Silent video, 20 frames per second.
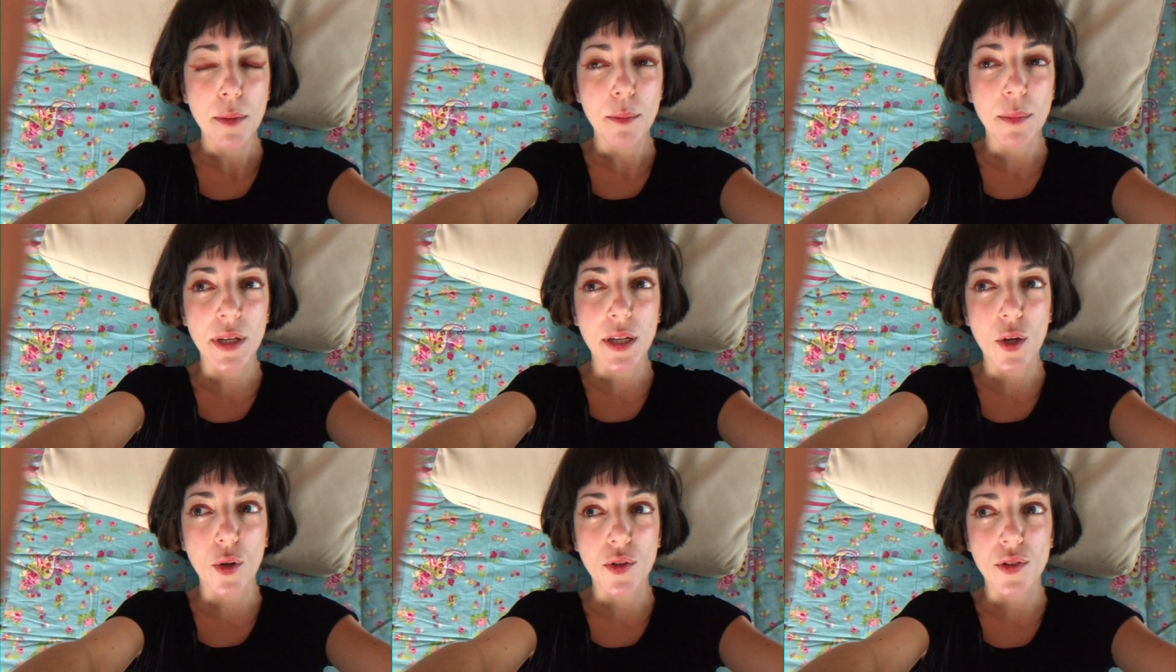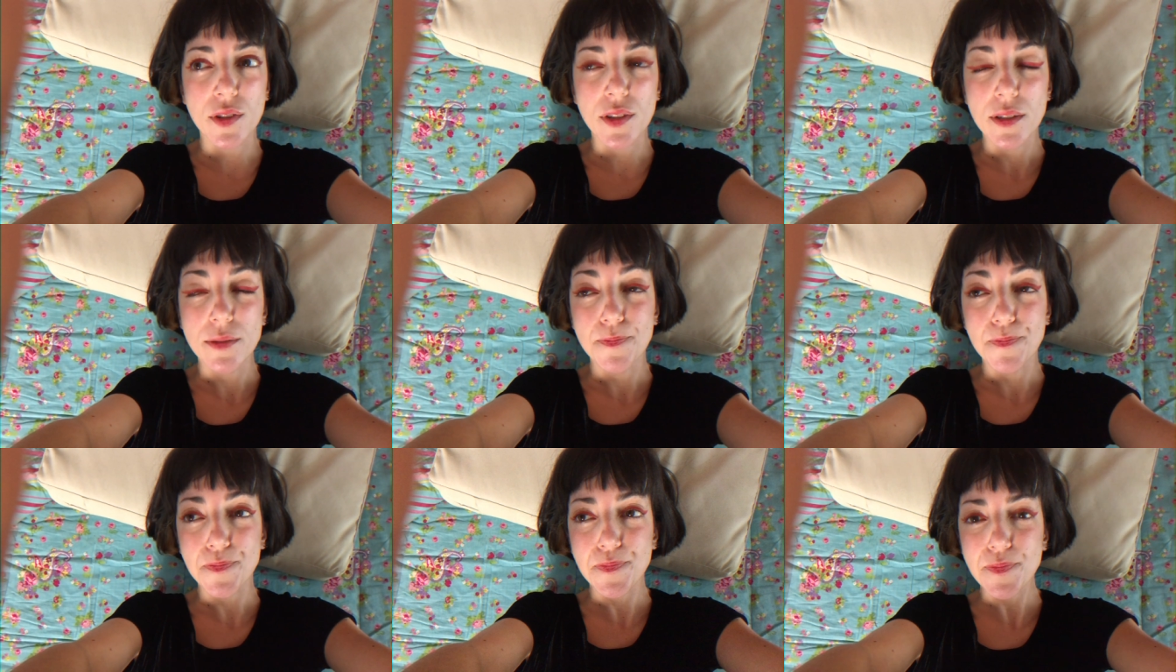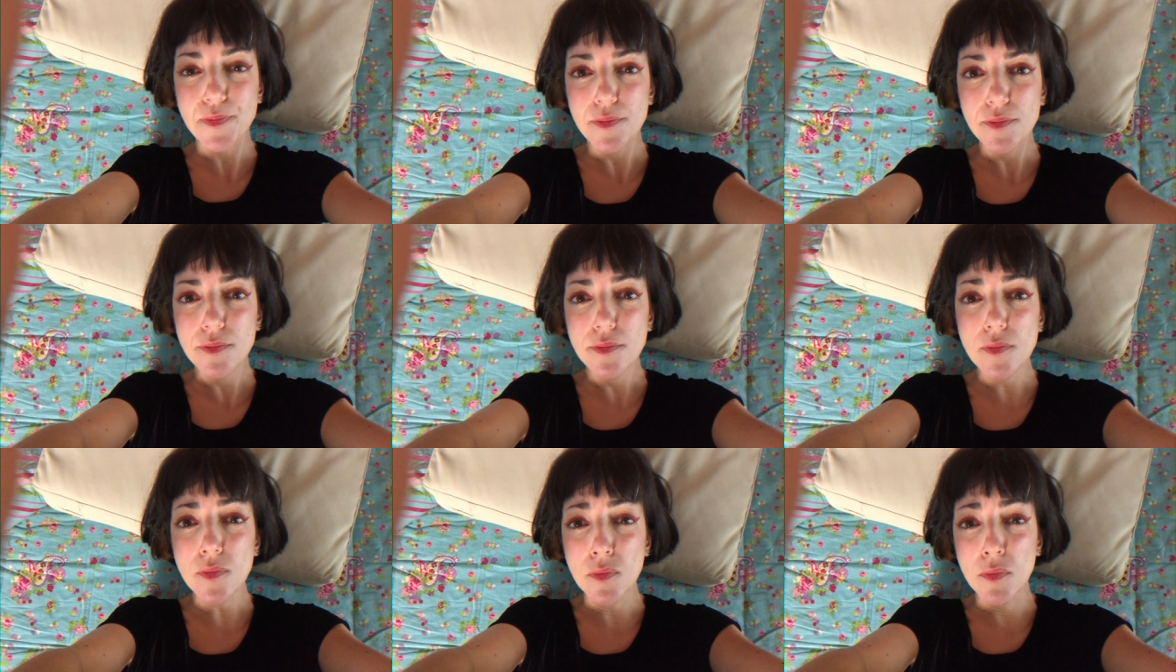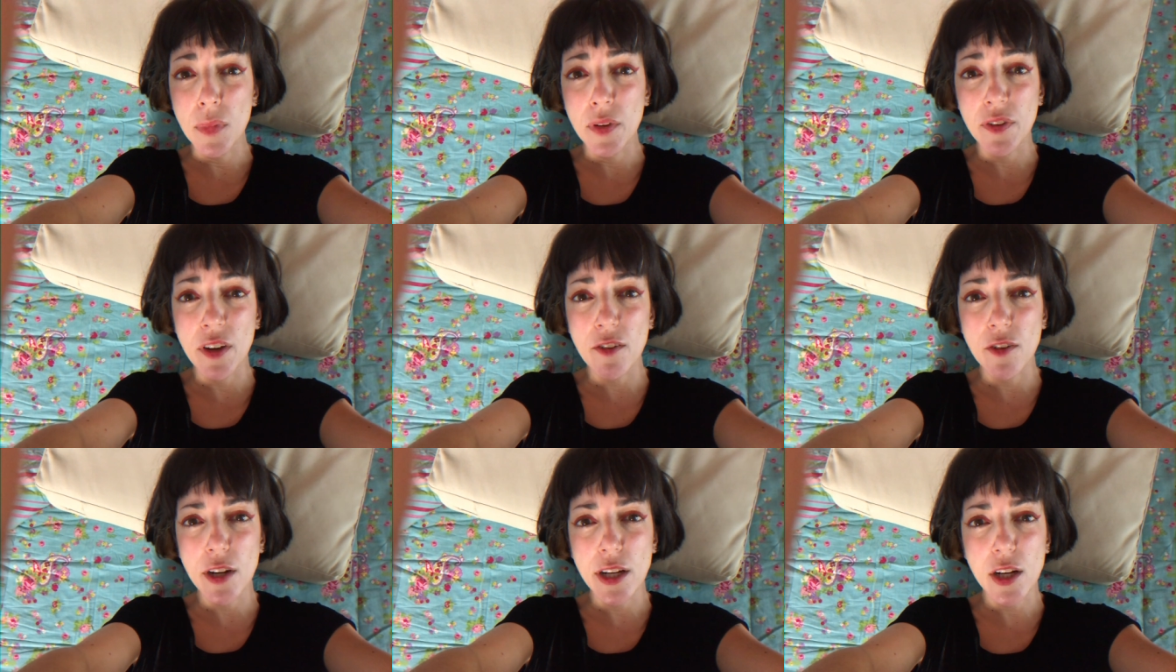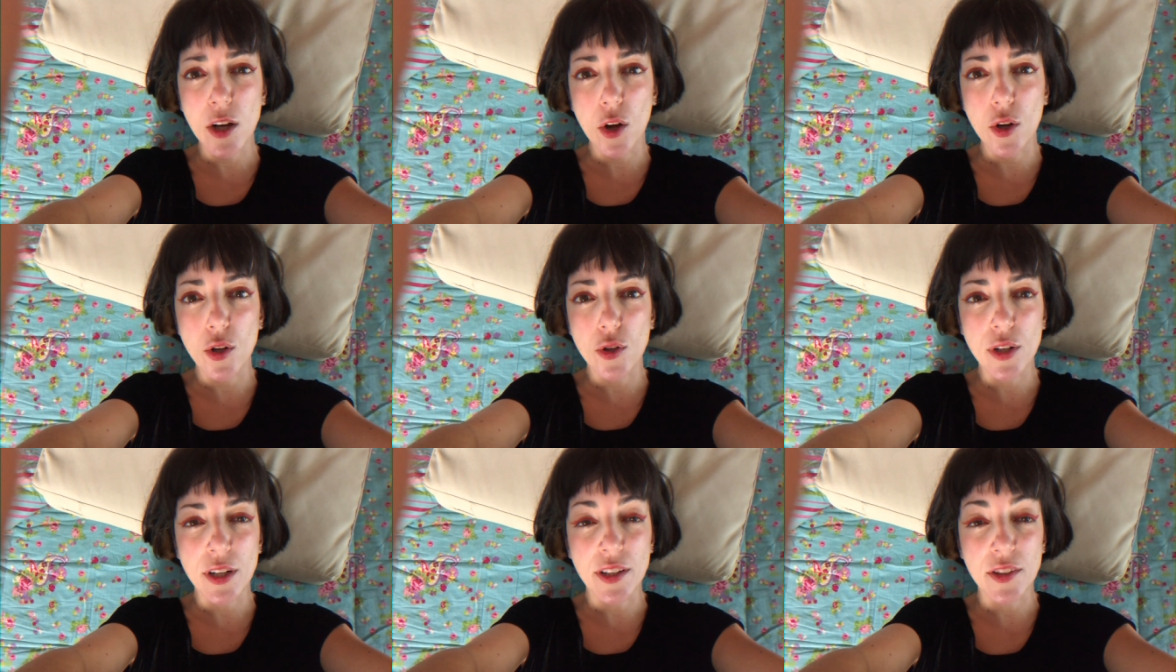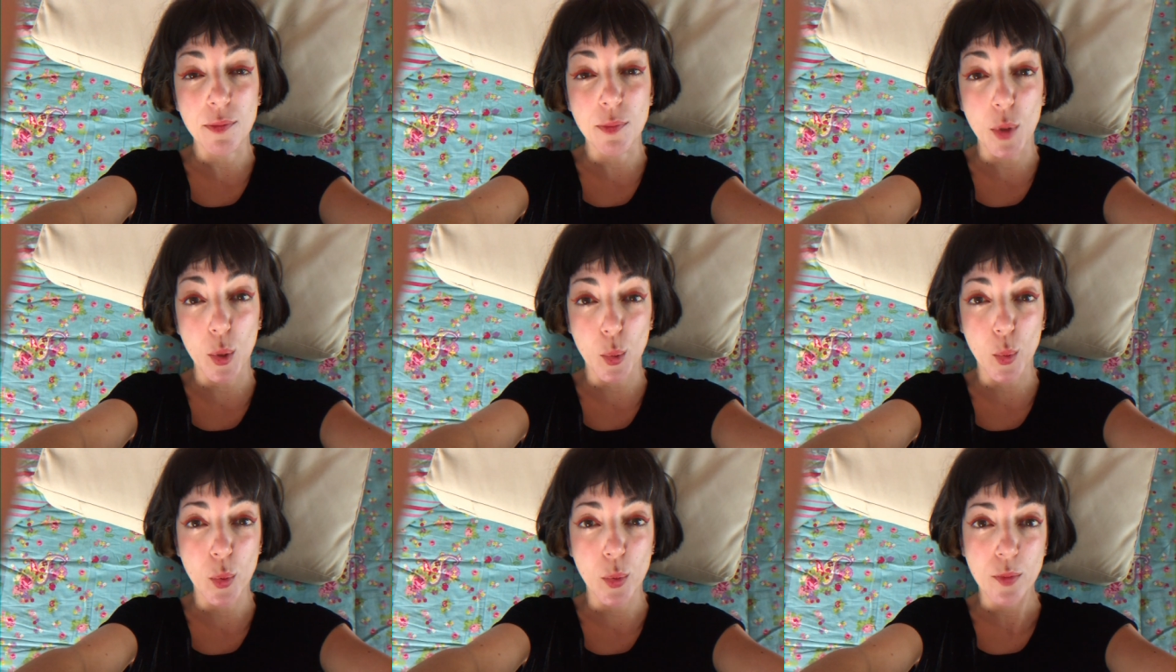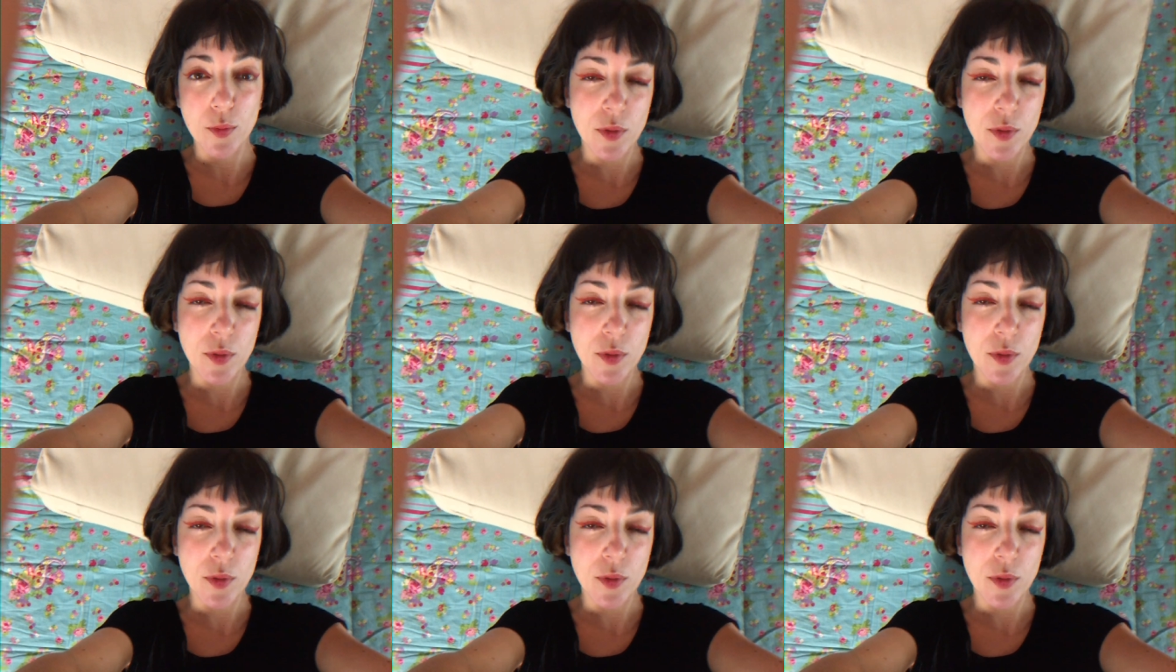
because my favorite color is blue,